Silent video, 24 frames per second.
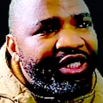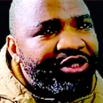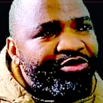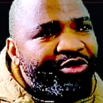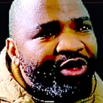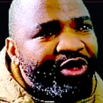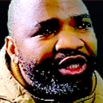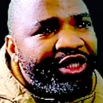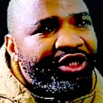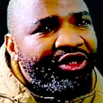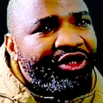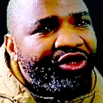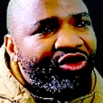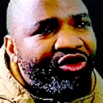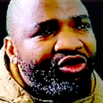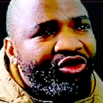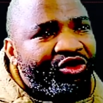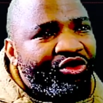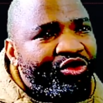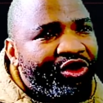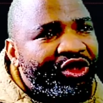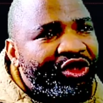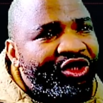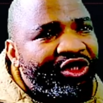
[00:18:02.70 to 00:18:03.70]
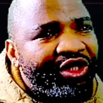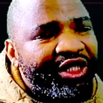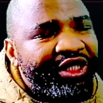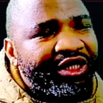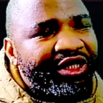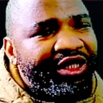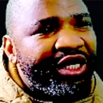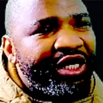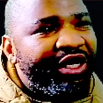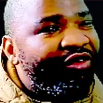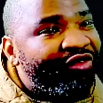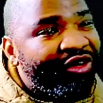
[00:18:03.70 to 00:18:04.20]
managed to reach that
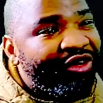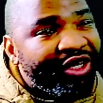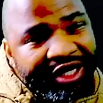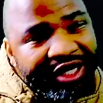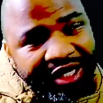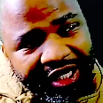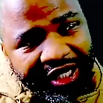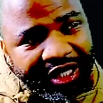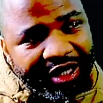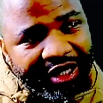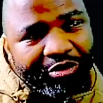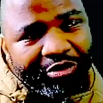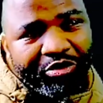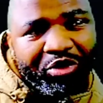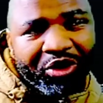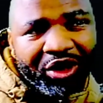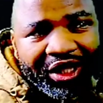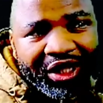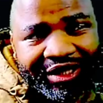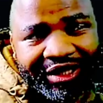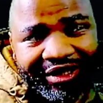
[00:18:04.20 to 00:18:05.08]
level, and I picked